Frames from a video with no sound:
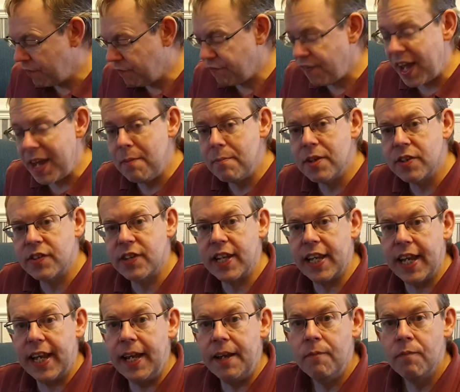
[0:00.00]
and
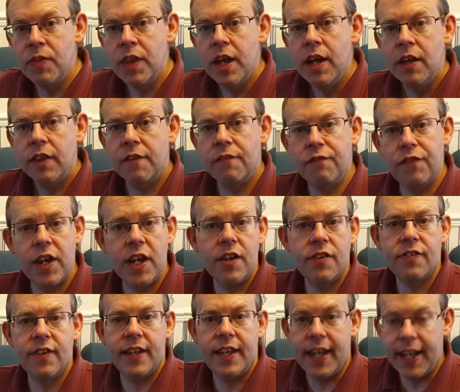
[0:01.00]
famously, the
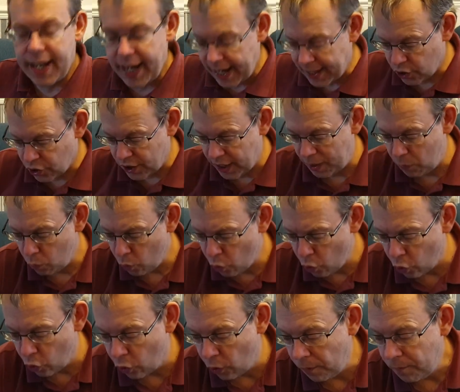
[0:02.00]
first thing that they actually
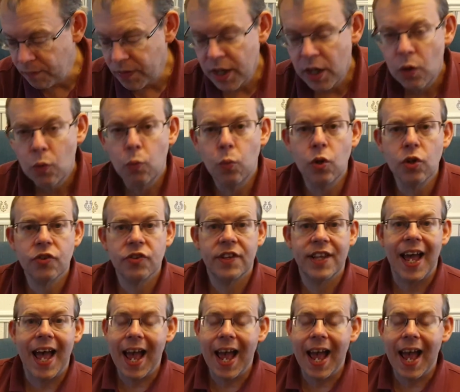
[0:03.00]
wore was the